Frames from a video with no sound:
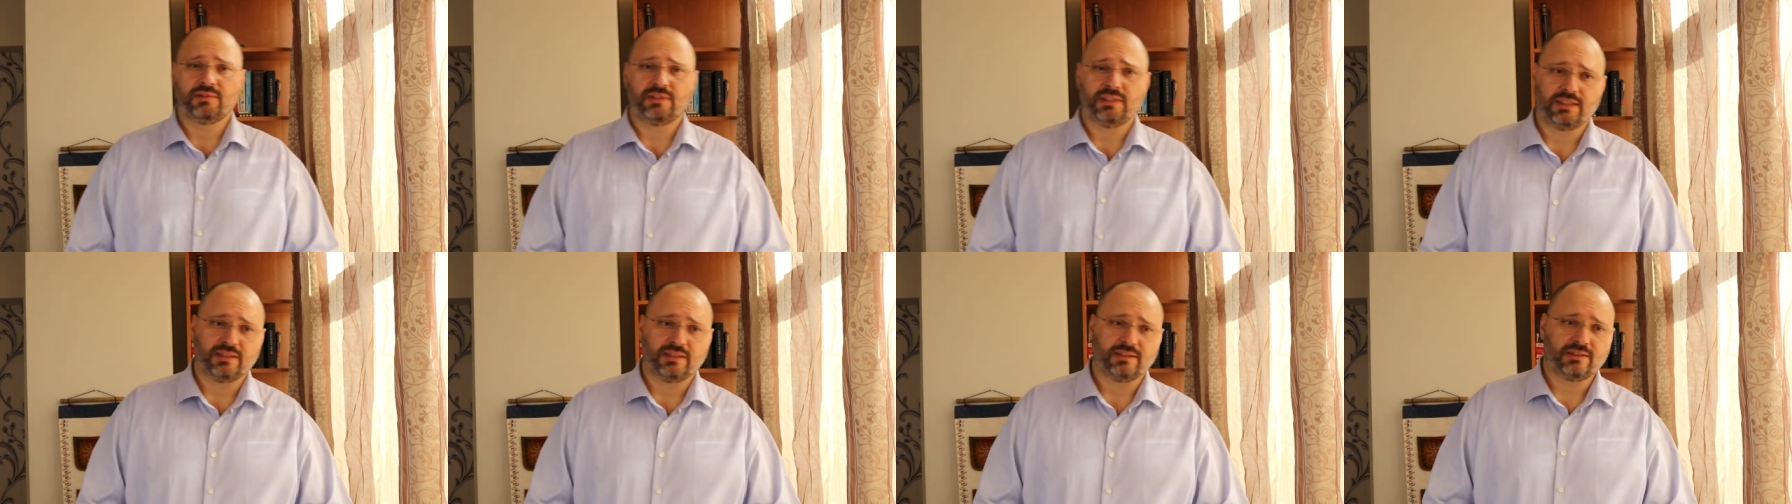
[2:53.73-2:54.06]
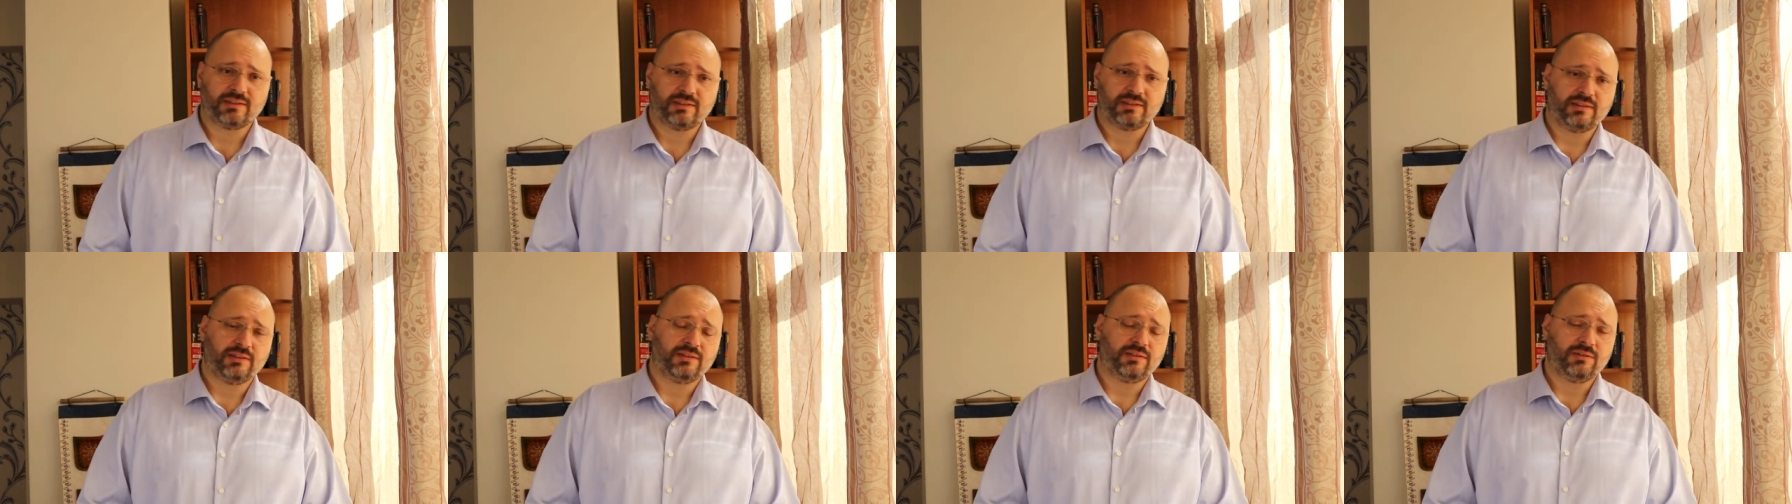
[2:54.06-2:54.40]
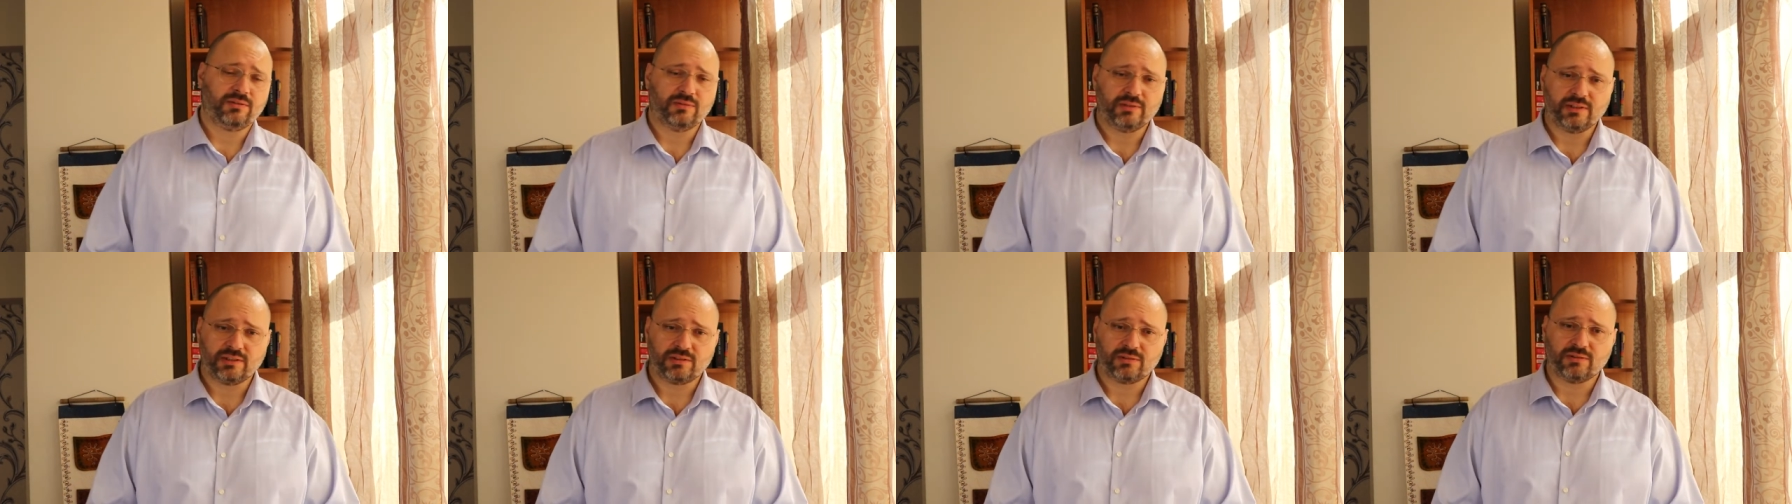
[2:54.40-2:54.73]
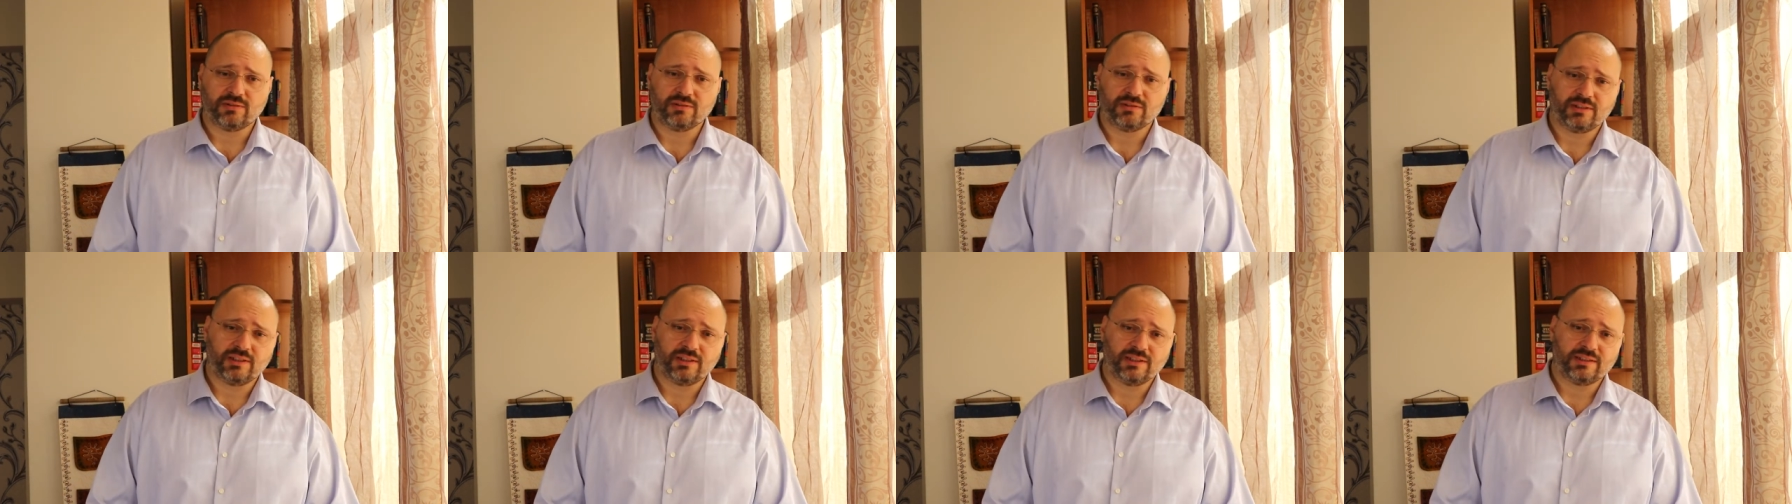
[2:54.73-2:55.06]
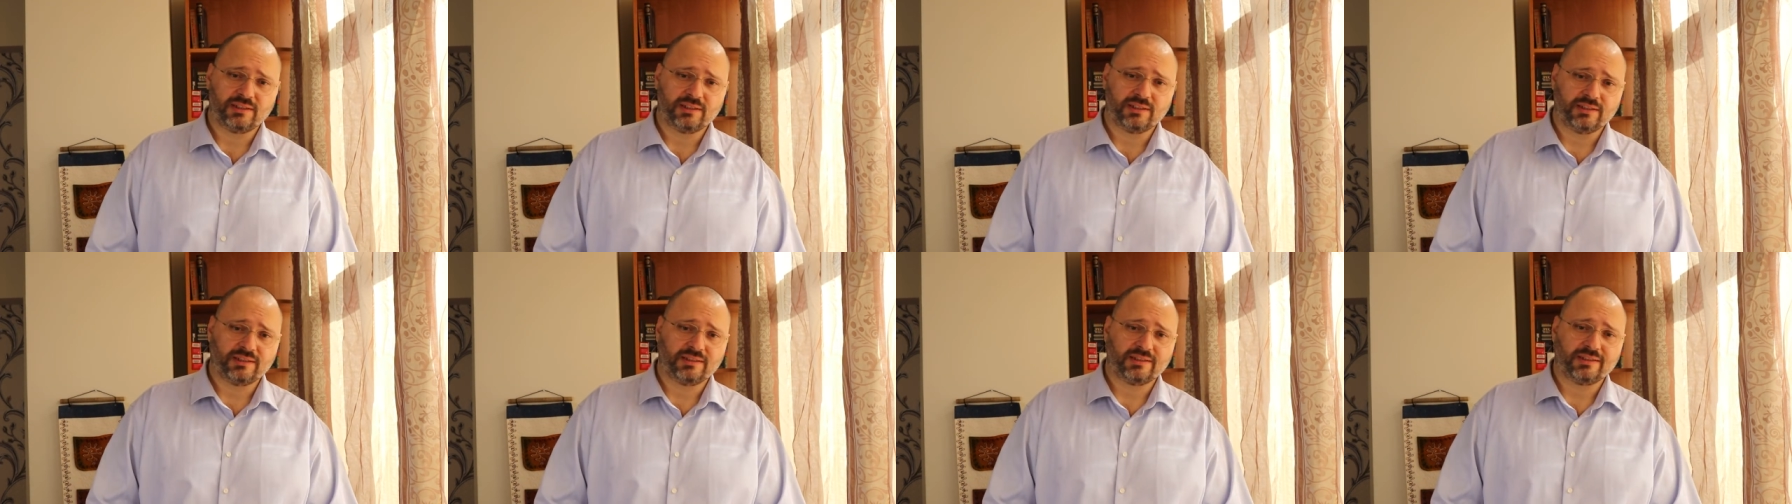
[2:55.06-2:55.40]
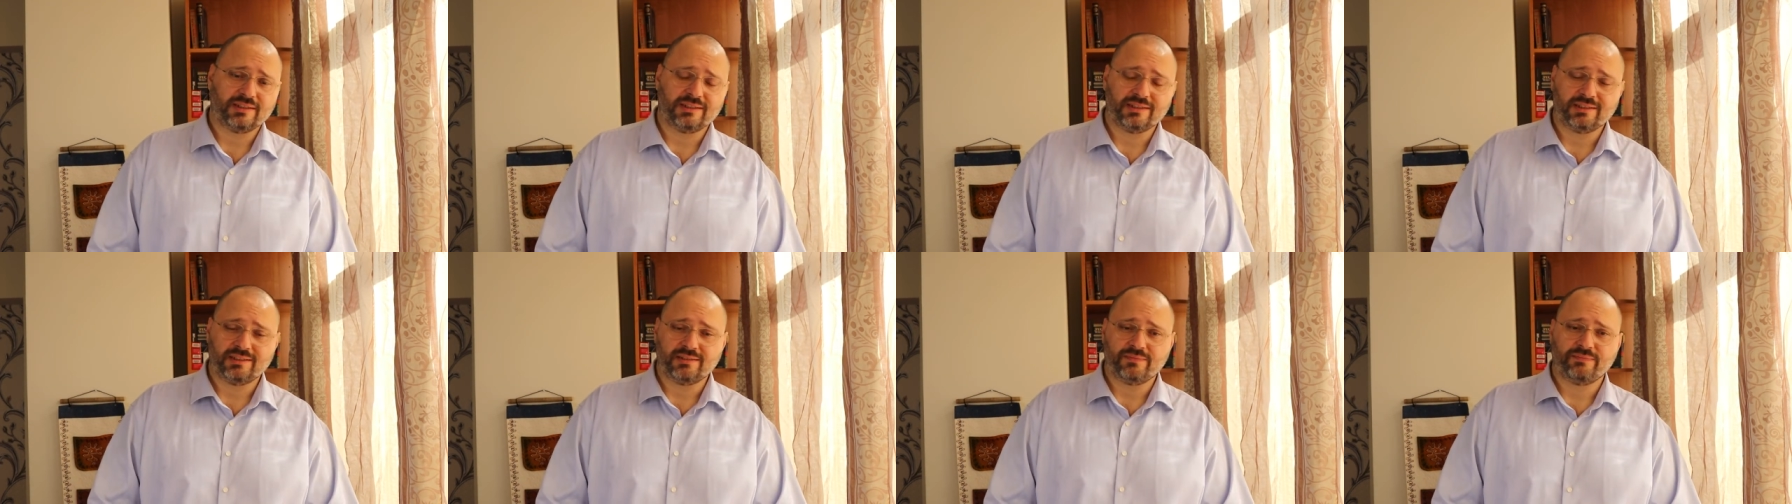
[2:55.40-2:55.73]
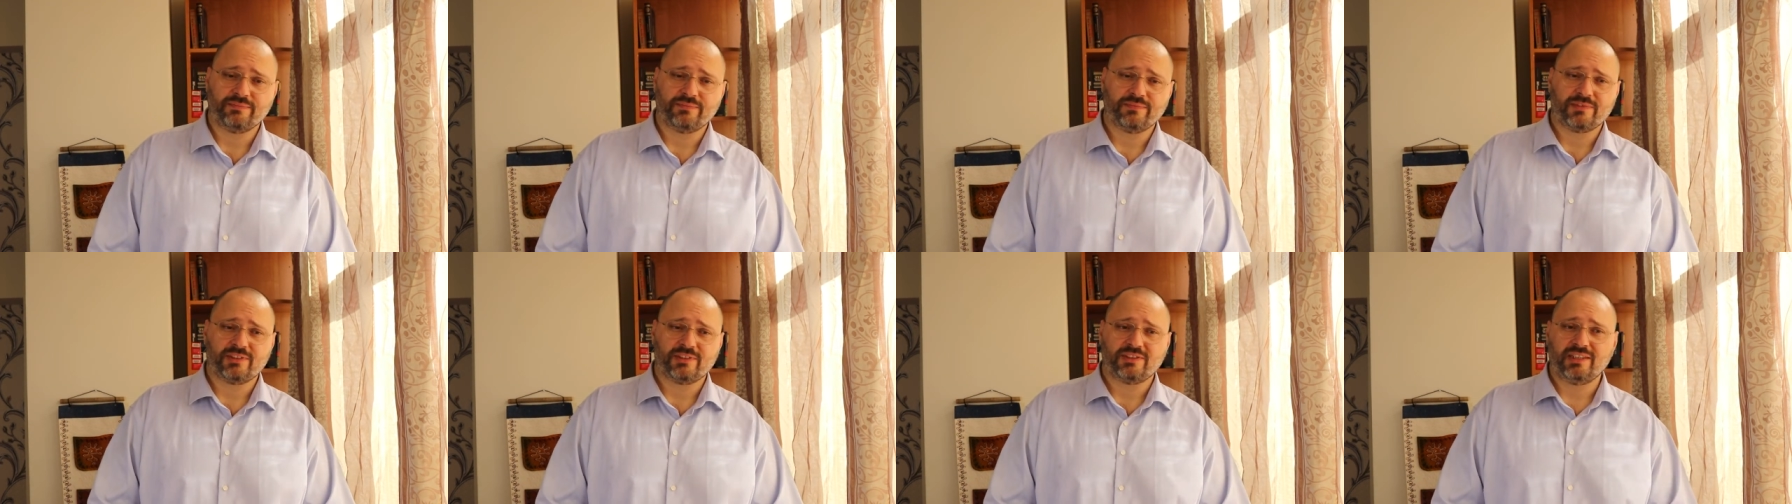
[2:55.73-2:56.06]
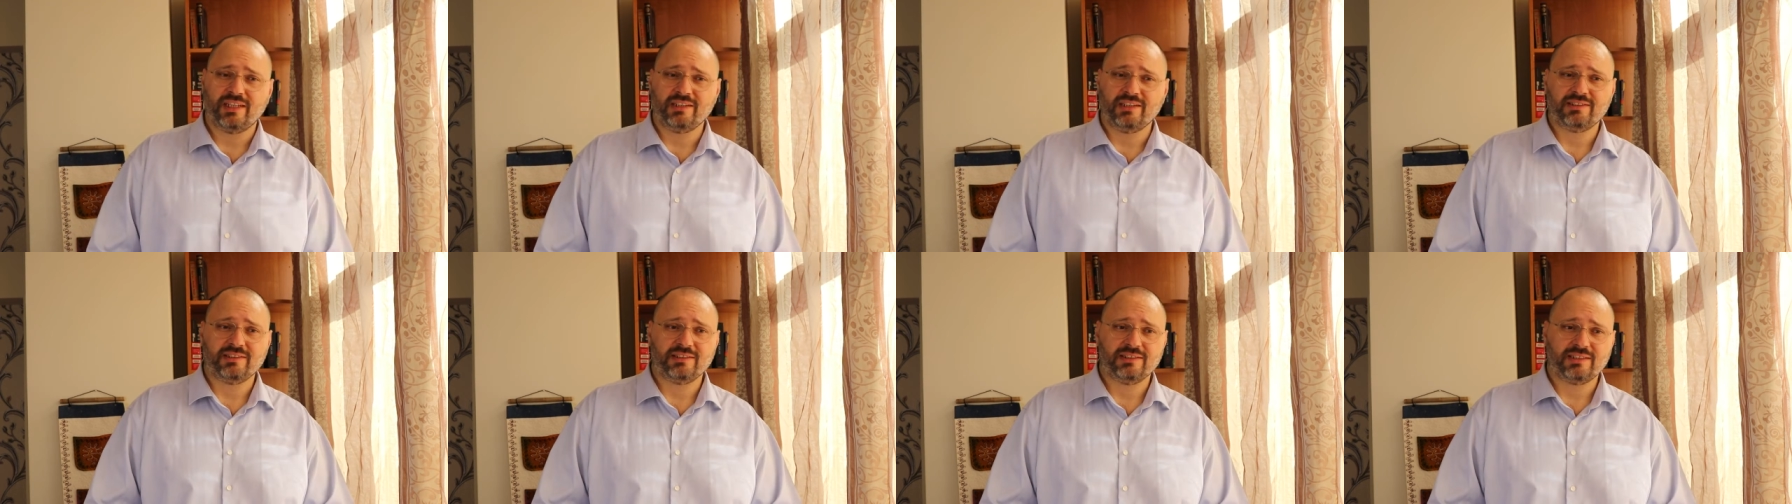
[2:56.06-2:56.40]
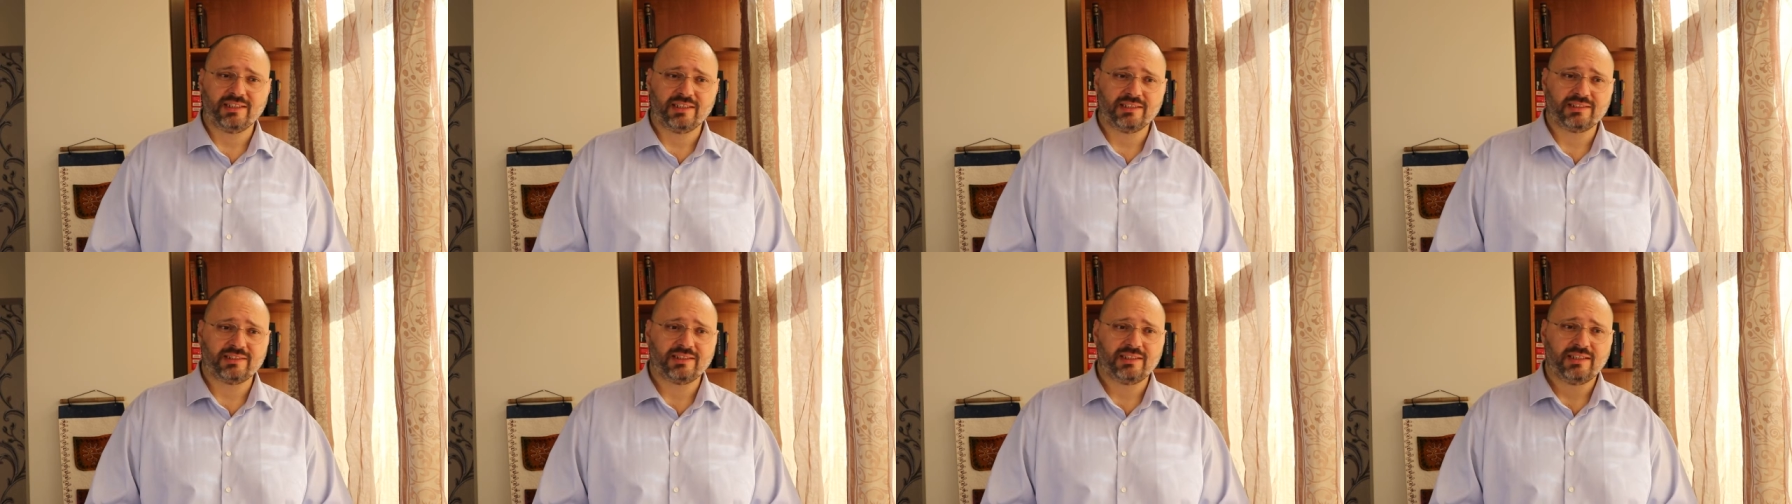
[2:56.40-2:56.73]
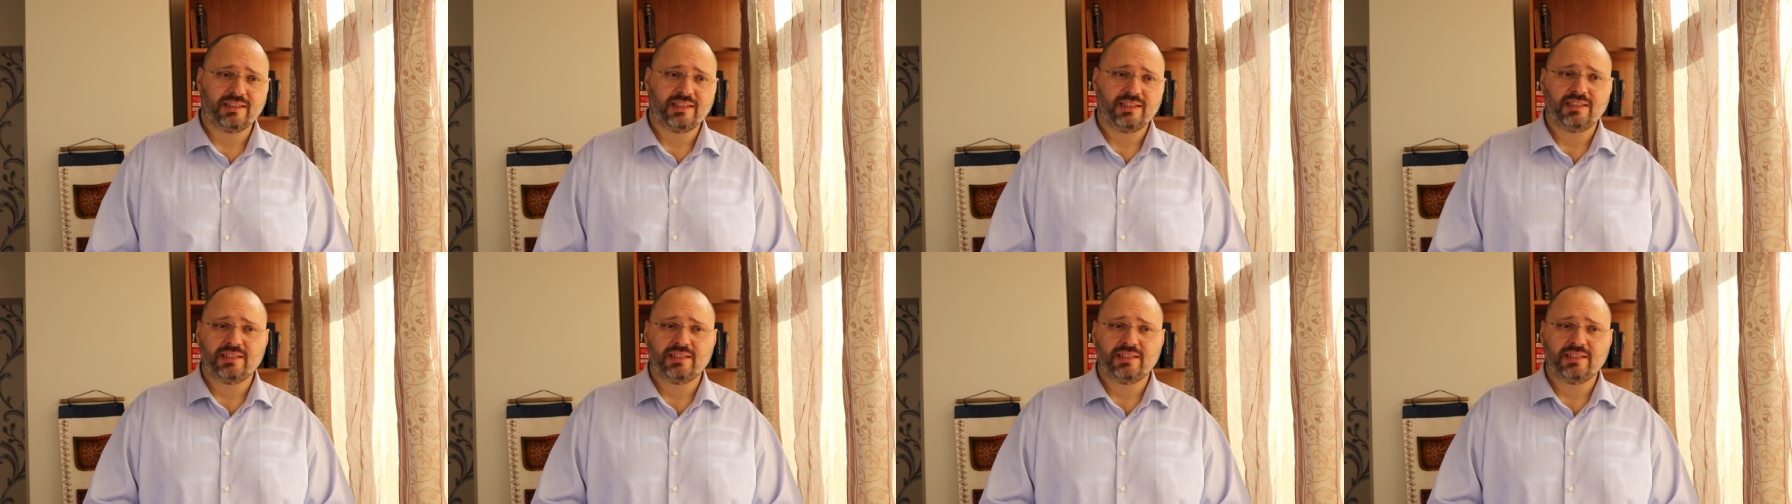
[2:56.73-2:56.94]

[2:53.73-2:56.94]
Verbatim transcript: and the uh, U S Congress is uh, stating that